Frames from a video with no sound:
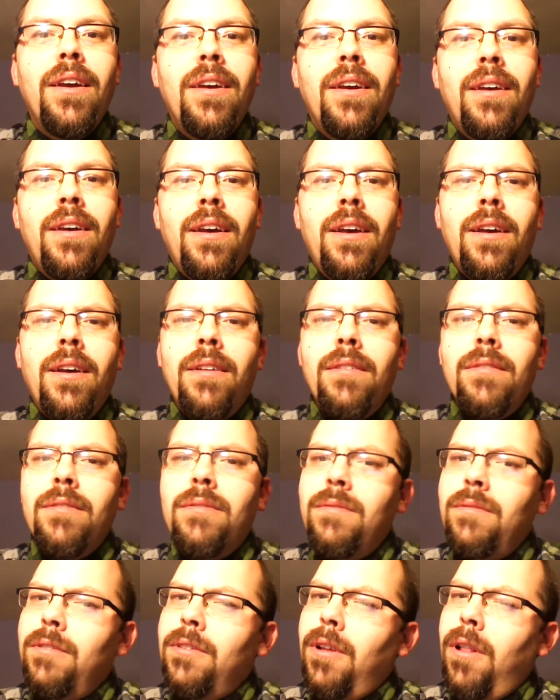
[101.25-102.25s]
And
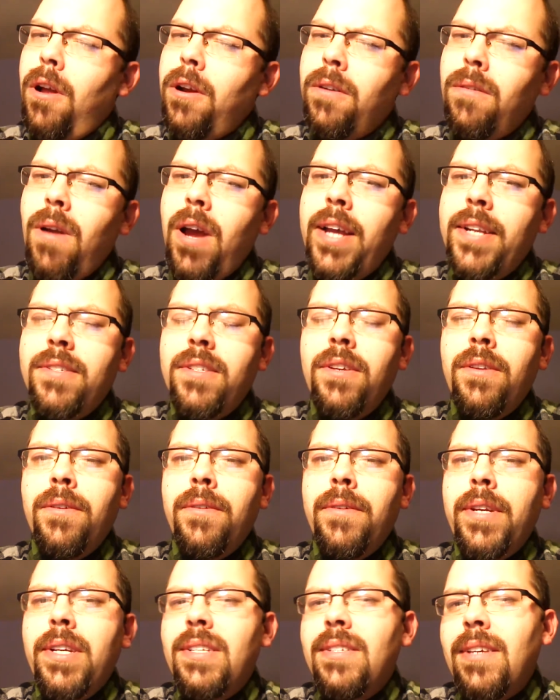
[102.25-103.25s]
Clark writes, you know,
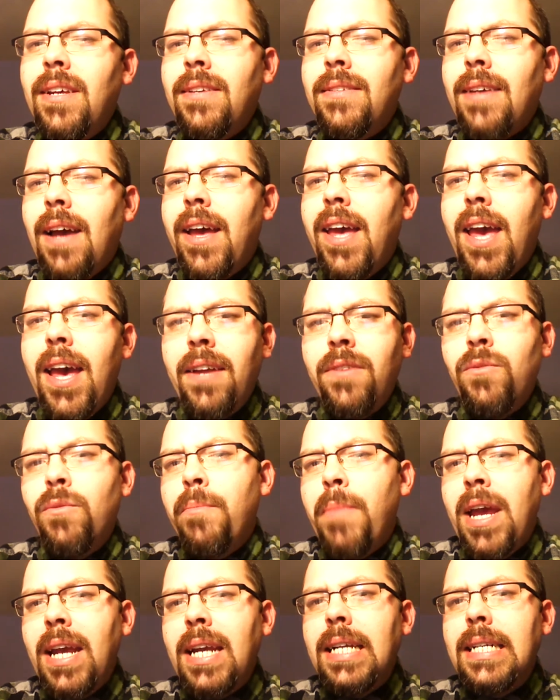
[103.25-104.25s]
he says, I had to
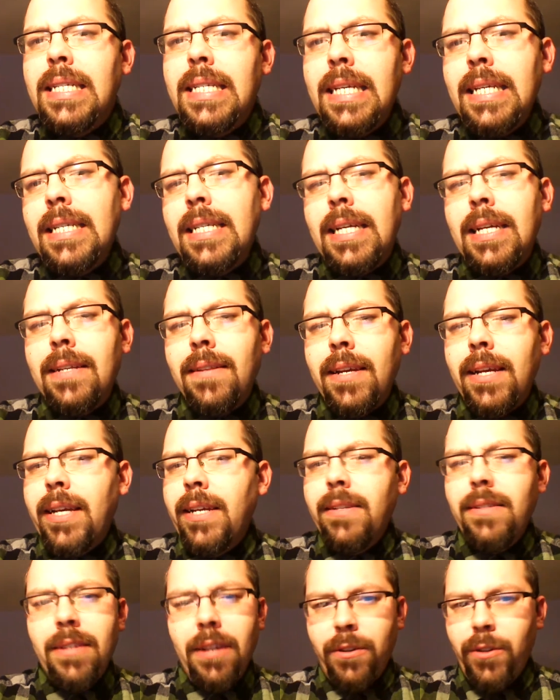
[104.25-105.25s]
remain consistent. The
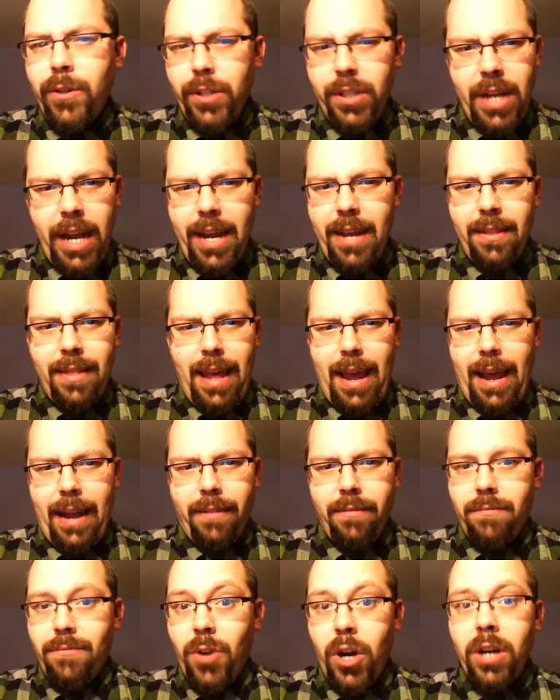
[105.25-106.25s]
kids understand that
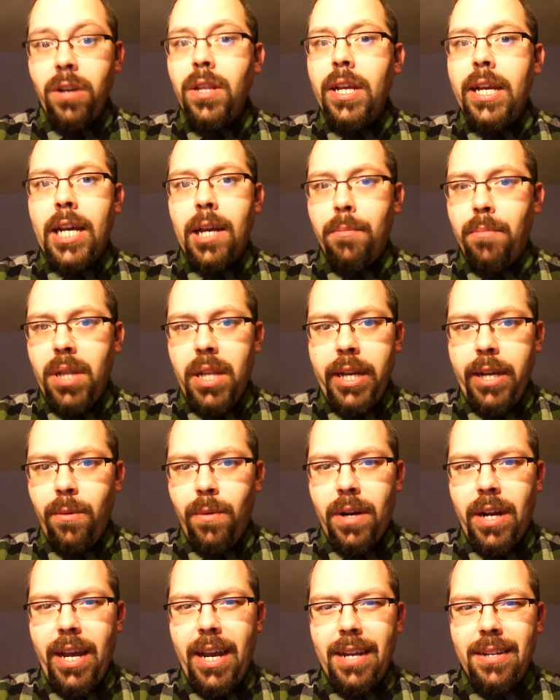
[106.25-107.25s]
and rarely complain when
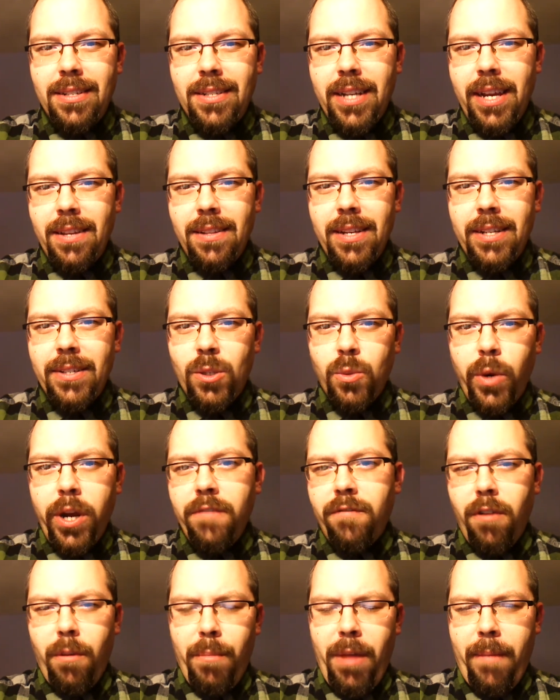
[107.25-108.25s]
I had to take things away
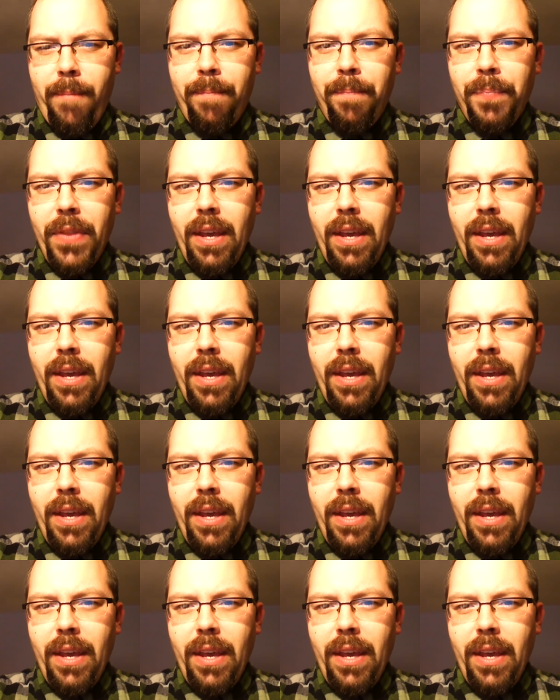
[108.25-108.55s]
from them.